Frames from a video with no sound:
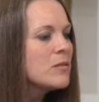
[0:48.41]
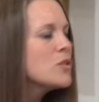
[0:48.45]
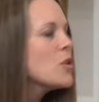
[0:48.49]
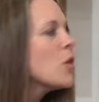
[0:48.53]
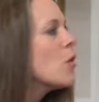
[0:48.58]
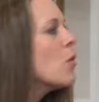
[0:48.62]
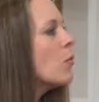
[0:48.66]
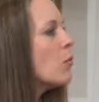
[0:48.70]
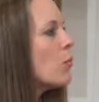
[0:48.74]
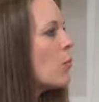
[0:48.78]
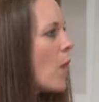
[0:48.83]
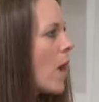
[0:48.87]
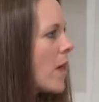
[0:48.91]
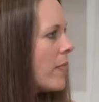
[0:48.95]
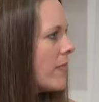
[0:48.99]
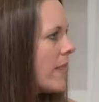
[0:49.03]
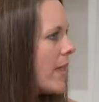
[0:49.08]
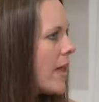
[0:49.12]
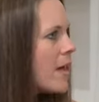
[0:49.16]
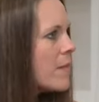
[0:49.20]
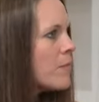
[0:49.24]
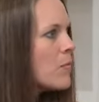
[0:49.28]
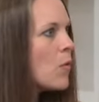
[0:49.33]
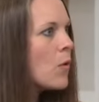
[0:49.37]
don't run
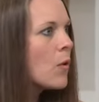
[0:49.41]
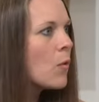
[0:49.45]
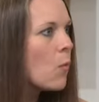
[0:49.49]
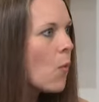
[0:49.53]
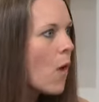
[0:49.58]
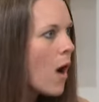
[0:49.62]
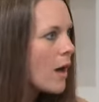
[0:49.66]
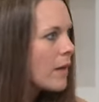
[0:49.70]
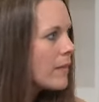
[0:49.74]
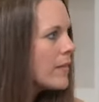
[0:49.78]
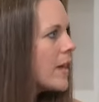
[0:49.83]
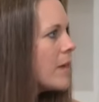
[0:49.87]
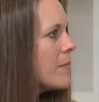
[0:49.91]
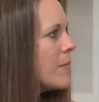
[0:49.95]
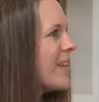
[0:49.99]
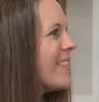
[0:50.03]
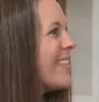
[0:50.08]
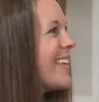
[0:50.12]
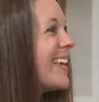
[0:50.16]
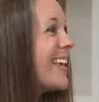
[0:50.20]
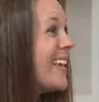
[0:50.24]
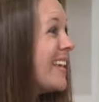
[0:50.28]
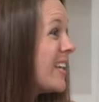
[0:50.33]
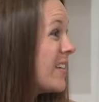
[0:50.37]
them or walk them
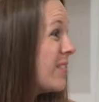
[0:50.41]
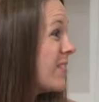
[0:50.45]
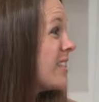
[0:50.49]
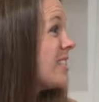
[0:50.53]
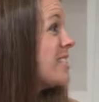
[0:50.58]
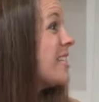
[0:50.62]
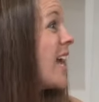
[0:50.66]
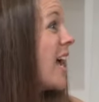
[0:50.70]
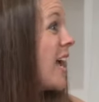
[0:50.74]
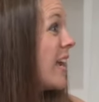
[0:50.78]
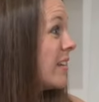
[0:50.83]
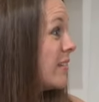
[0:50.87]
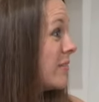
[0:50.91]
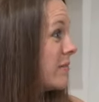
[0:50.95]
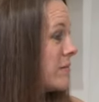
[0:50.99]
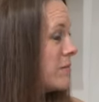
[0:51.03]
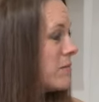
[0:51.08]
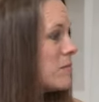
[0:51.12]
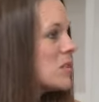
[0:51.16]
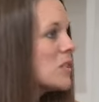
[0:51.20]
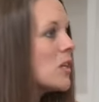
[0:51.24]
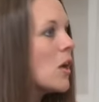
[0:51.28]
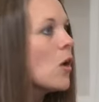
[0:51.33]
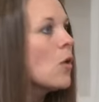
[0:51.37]
in the heat of the day
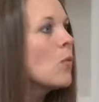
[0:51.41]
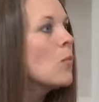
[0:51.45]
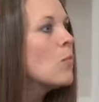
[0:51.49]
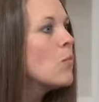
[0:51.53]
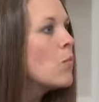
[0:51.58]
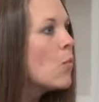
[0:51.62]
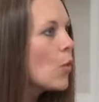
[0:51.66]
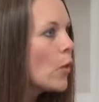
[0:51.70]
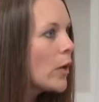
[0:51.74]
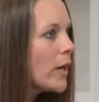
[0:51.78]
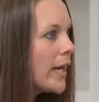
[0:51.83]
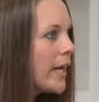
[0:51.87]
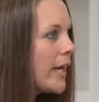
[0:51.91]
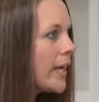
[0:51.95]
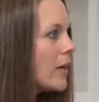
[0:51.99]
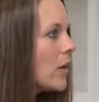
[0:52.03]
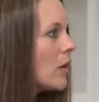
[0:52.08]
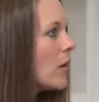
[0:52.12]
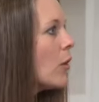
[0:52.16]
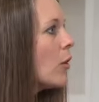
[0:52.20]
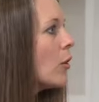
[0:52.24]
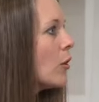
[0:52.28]
so morning,